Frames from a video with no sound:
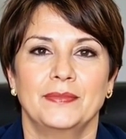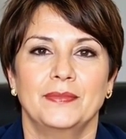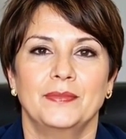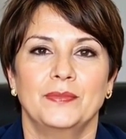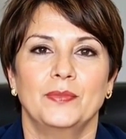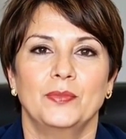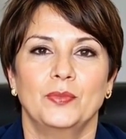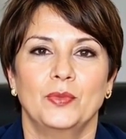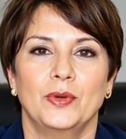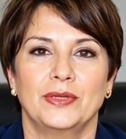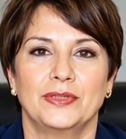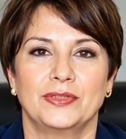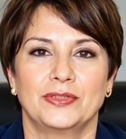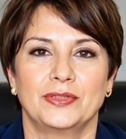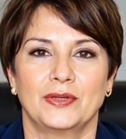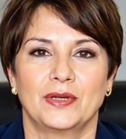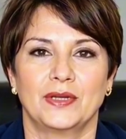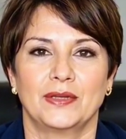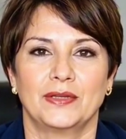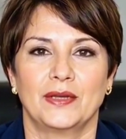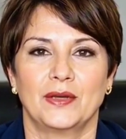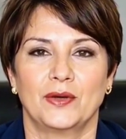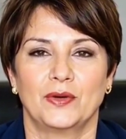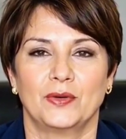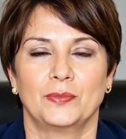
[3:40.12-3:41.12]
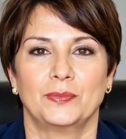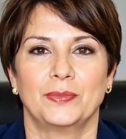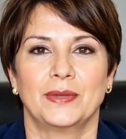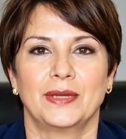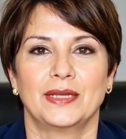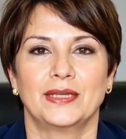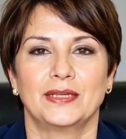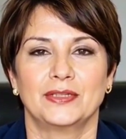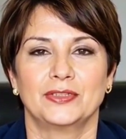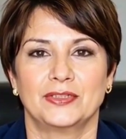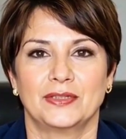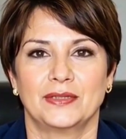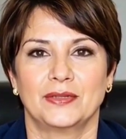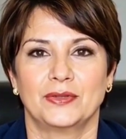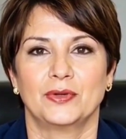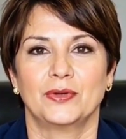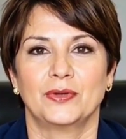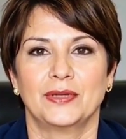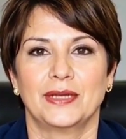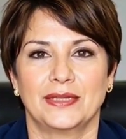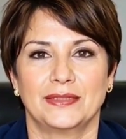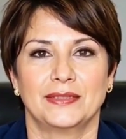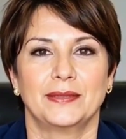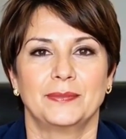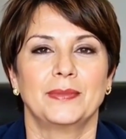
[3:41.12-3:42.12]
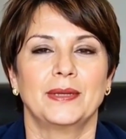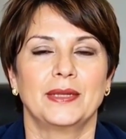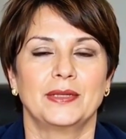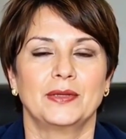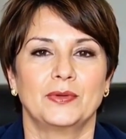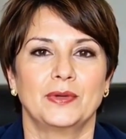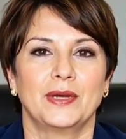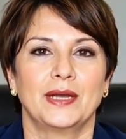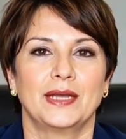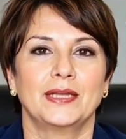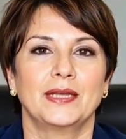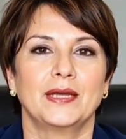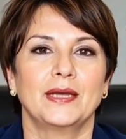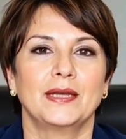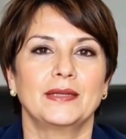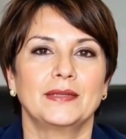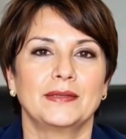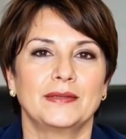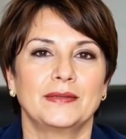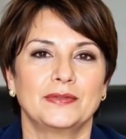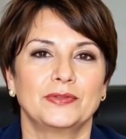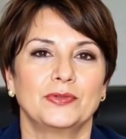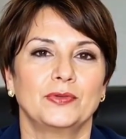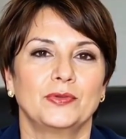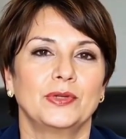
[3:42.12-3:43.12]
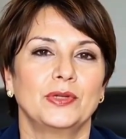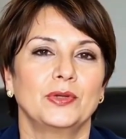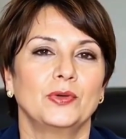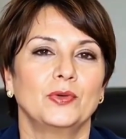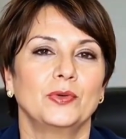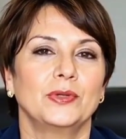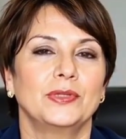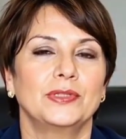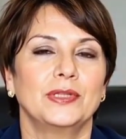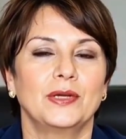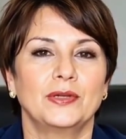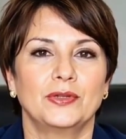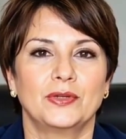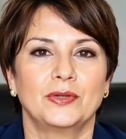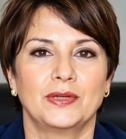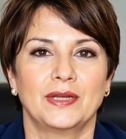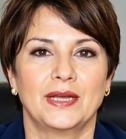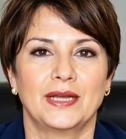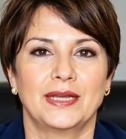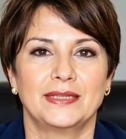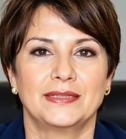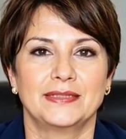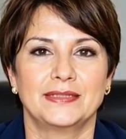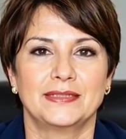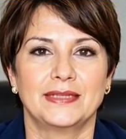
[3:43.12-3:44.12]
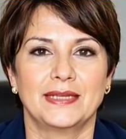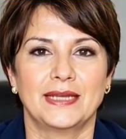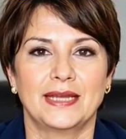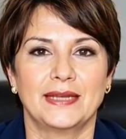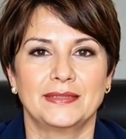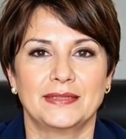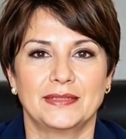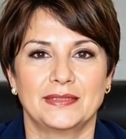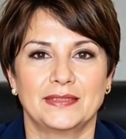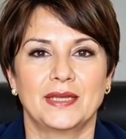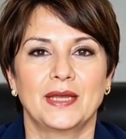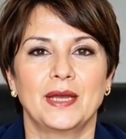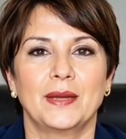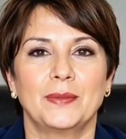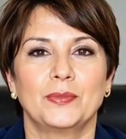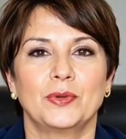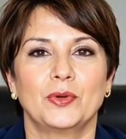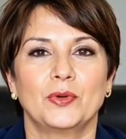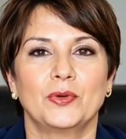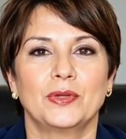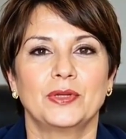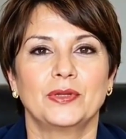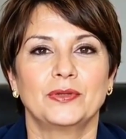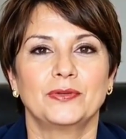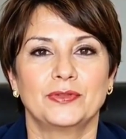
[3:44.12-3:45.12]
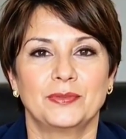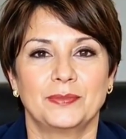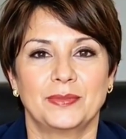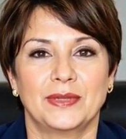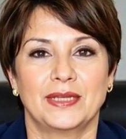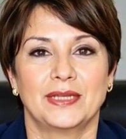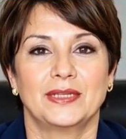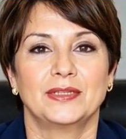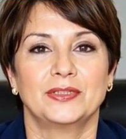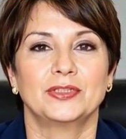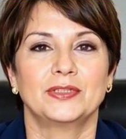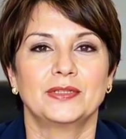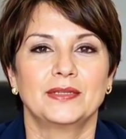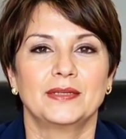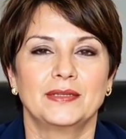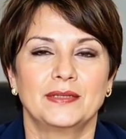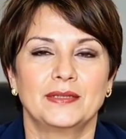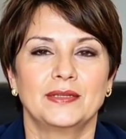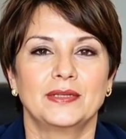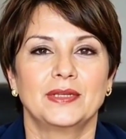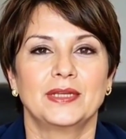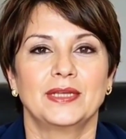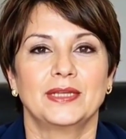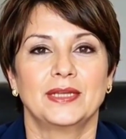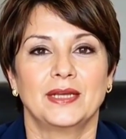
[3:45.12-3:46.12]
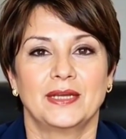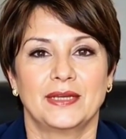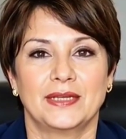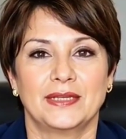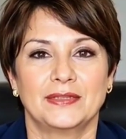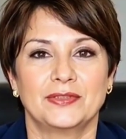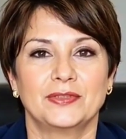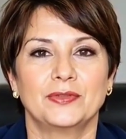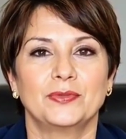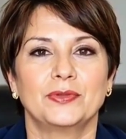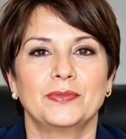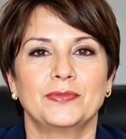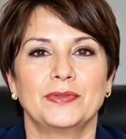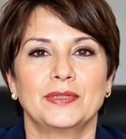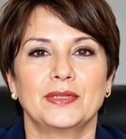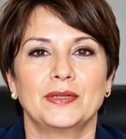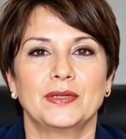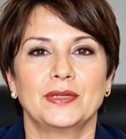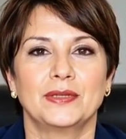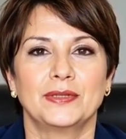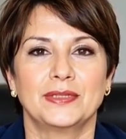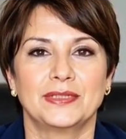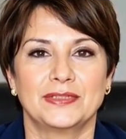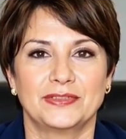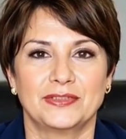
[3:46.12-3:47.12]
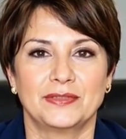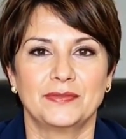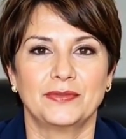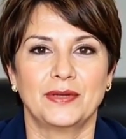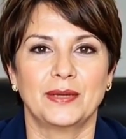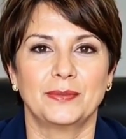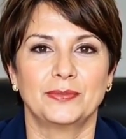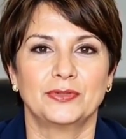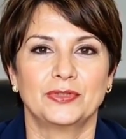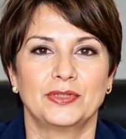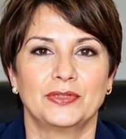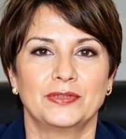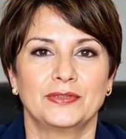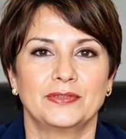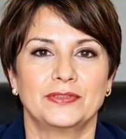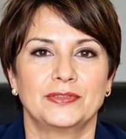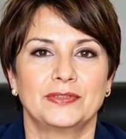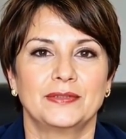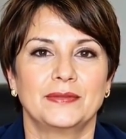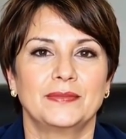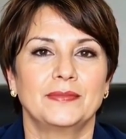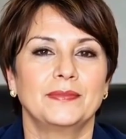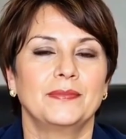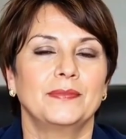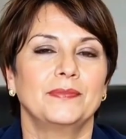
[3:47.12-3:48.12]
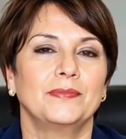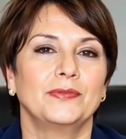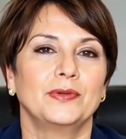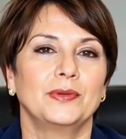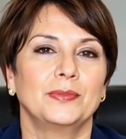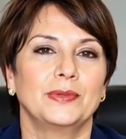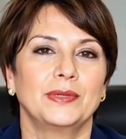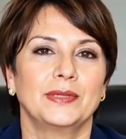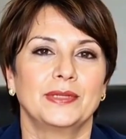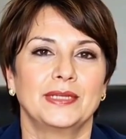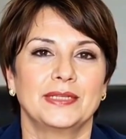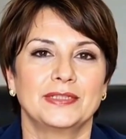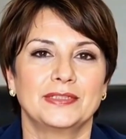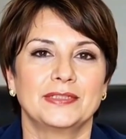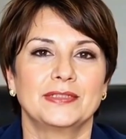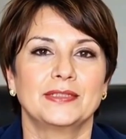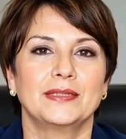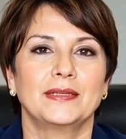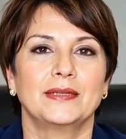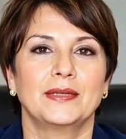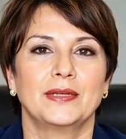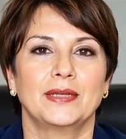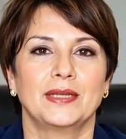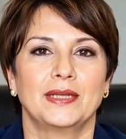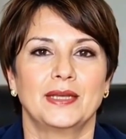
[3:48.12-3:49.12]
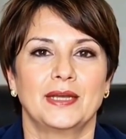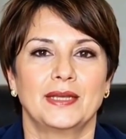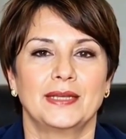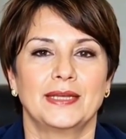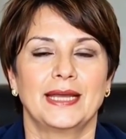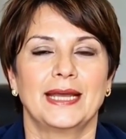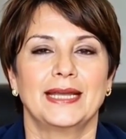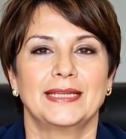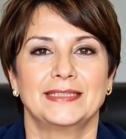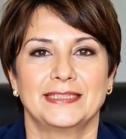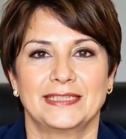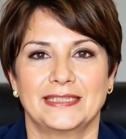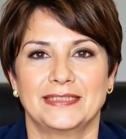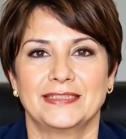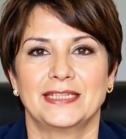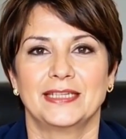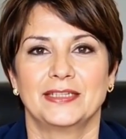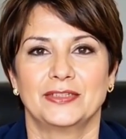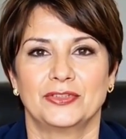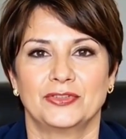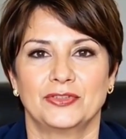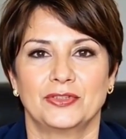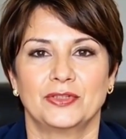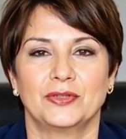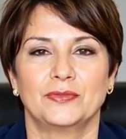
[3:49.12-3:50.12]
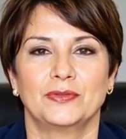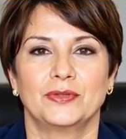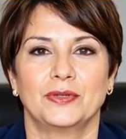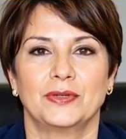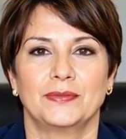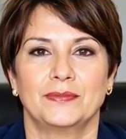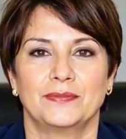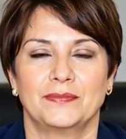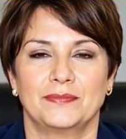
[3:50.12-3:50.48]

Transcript: Once you're on the home page, locate the menu icon, 3 horizontal lines, at the top corner of the page. Click on it to reveal a list of options. From the list, click on SSH Server.